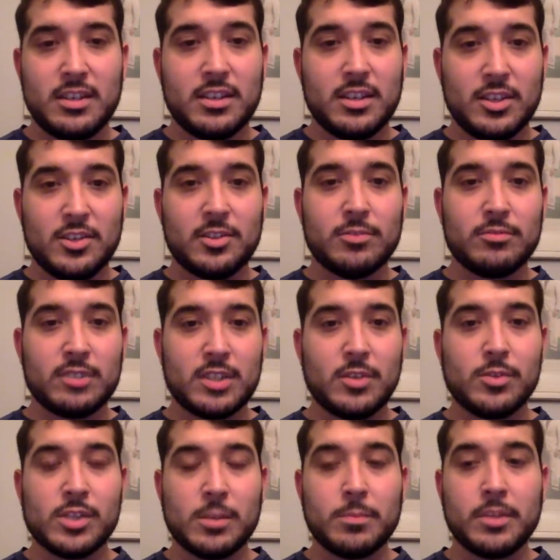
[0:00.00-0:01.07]
you know,
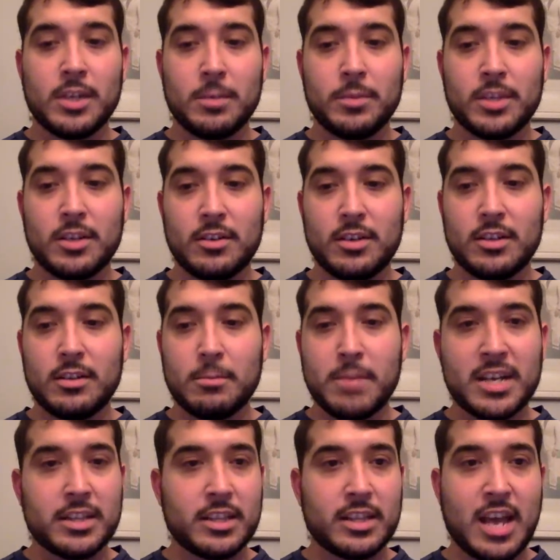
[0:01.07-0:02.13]
close up there in
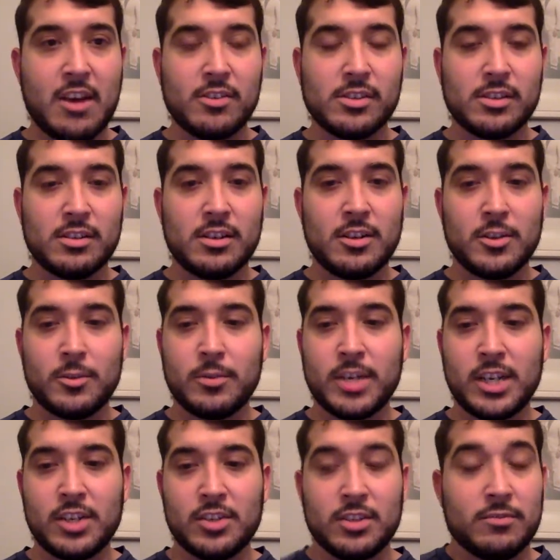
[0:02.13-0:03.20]
about the $1,000
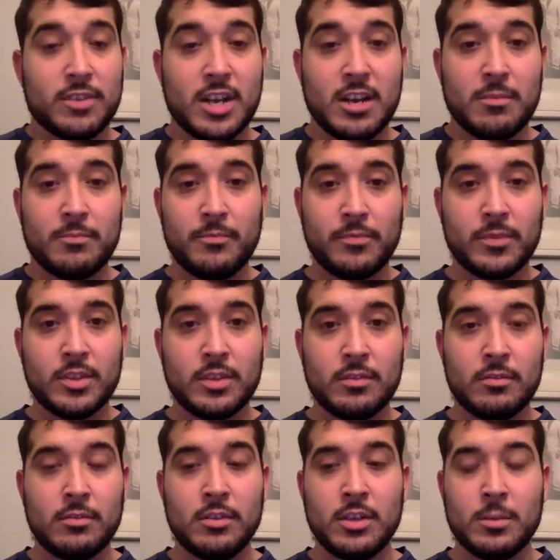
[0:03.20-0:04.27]
range, if not
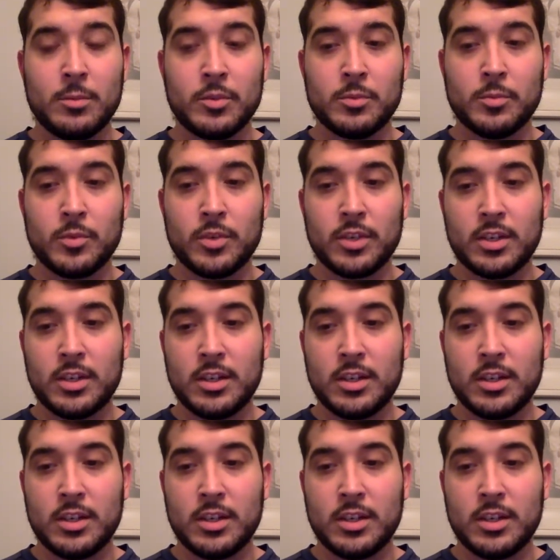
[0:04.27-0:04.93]
almost more.